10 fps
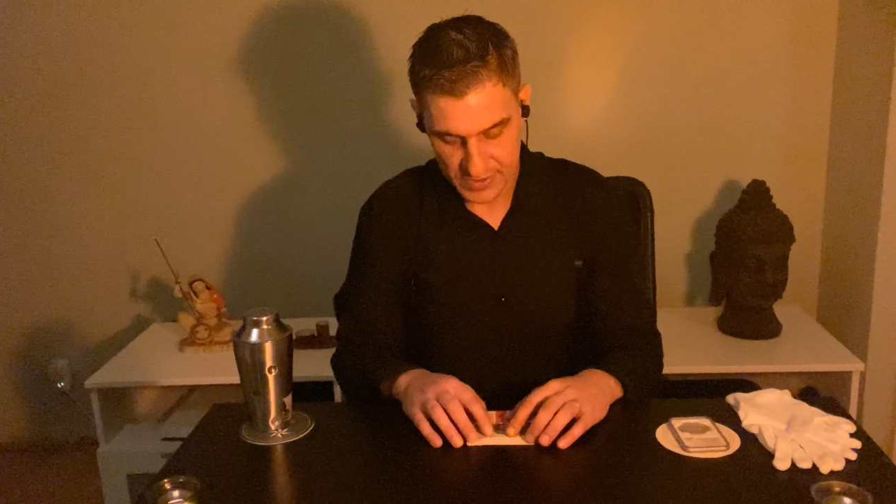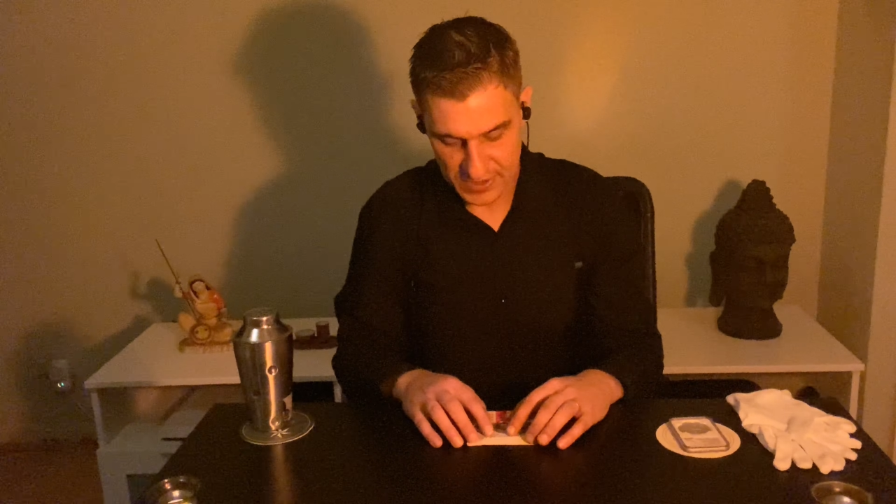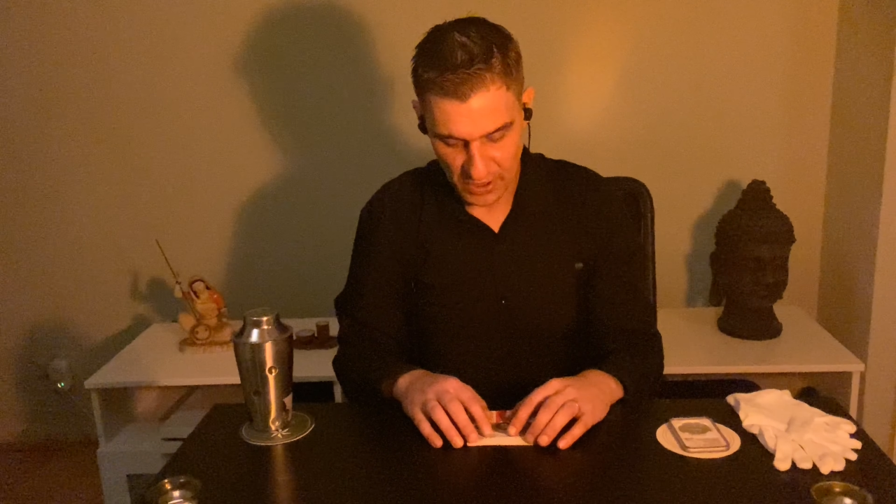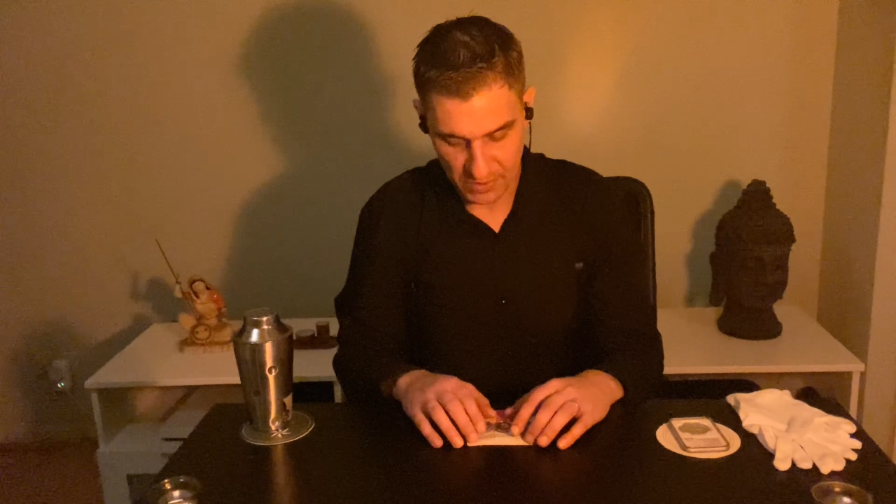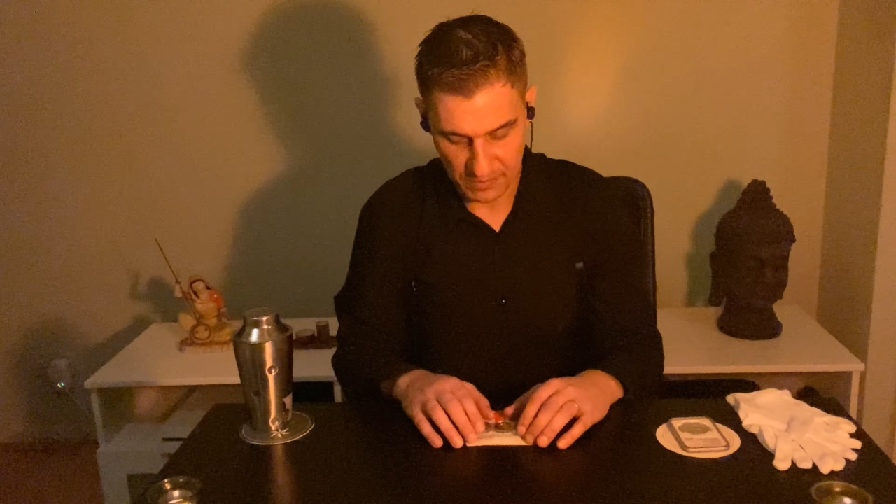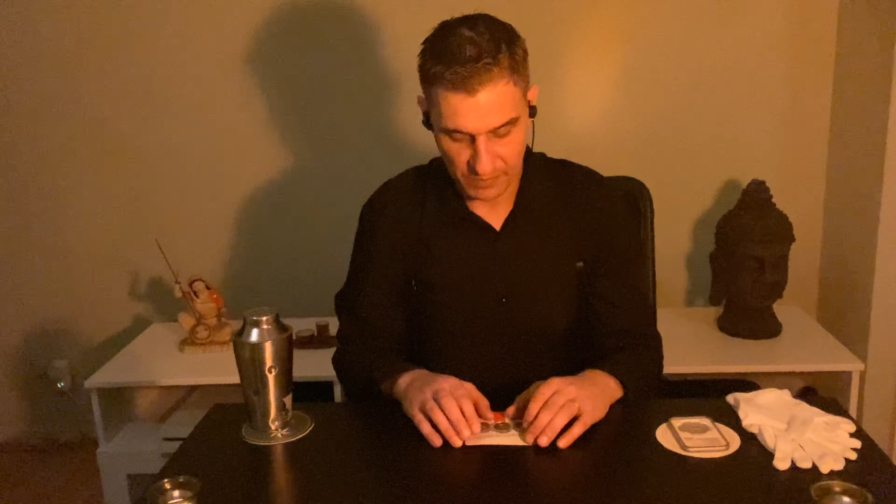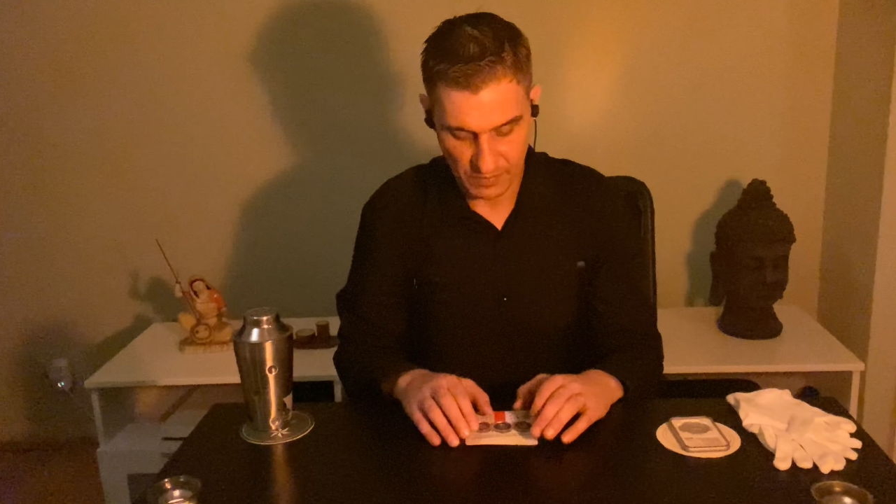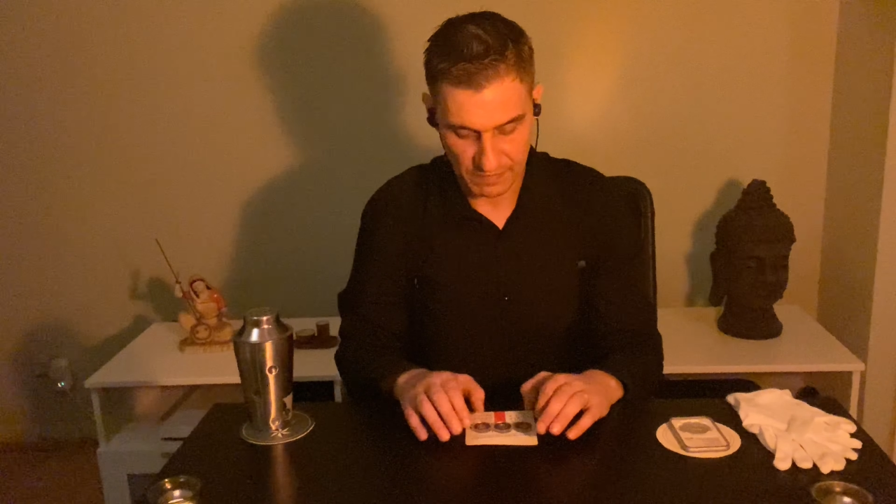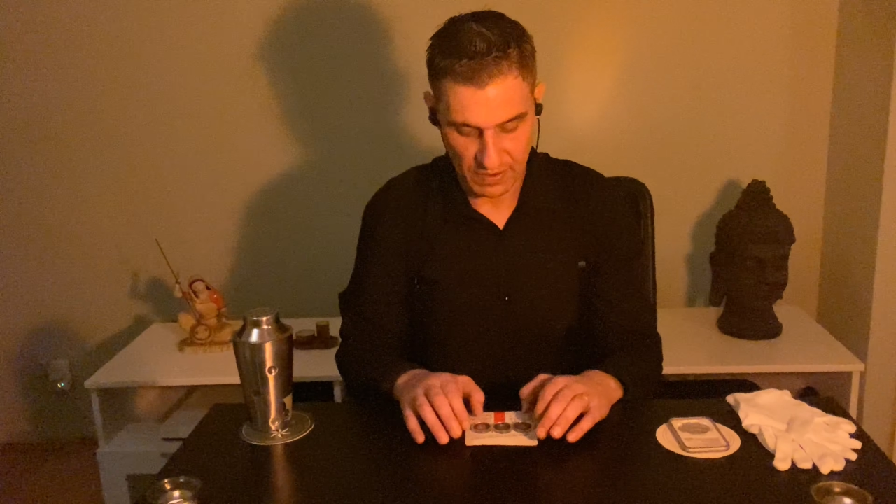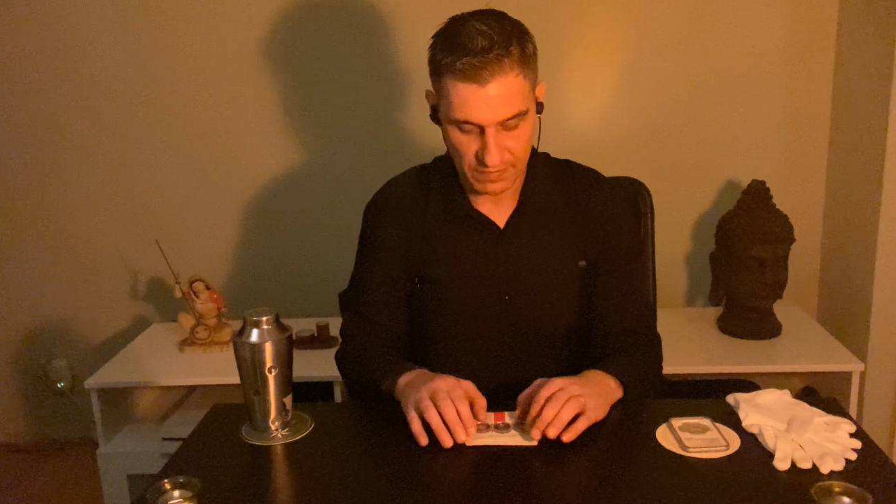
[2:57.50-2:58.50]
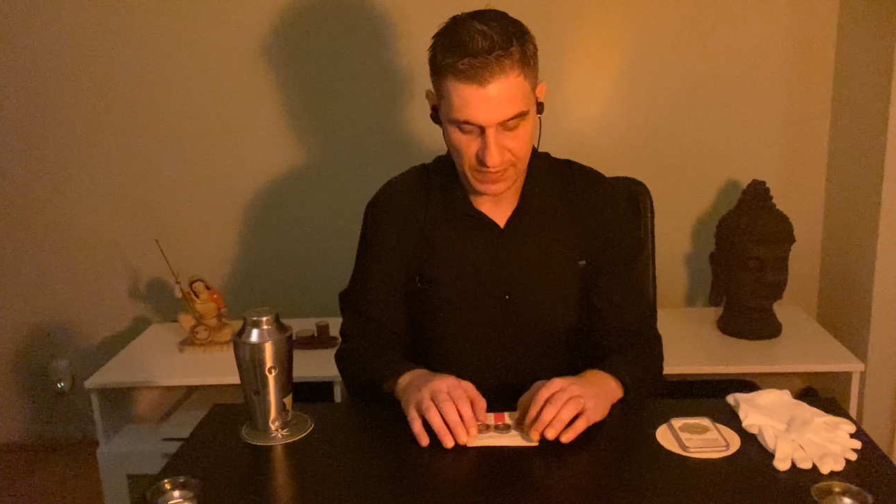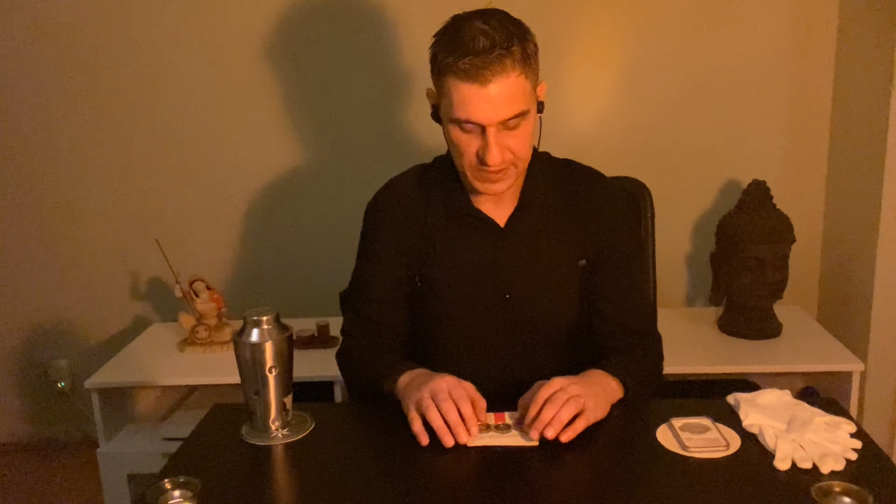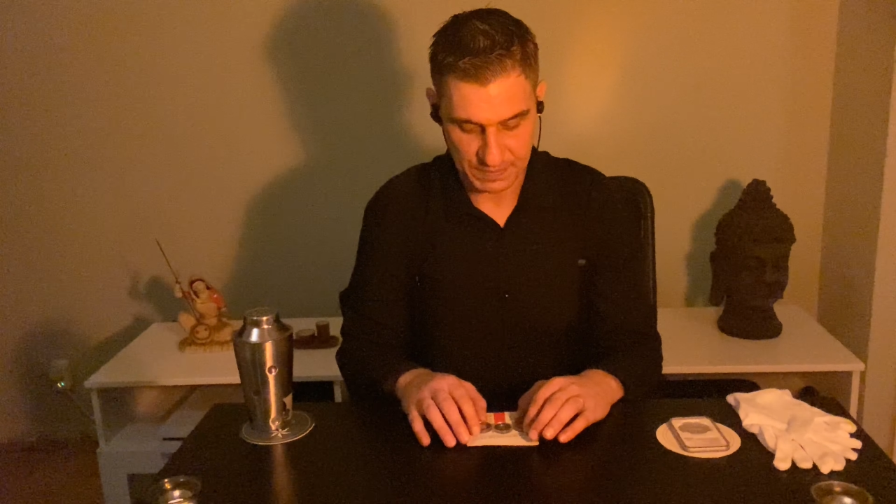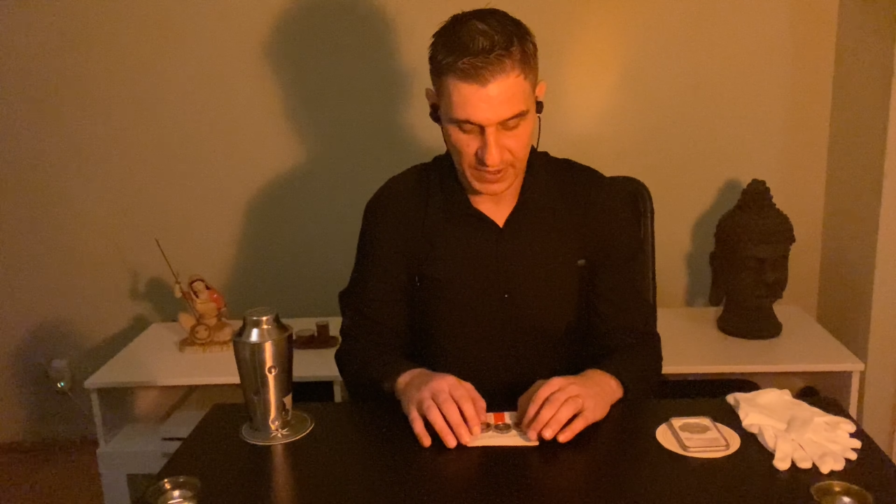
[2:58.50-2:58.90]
So my very first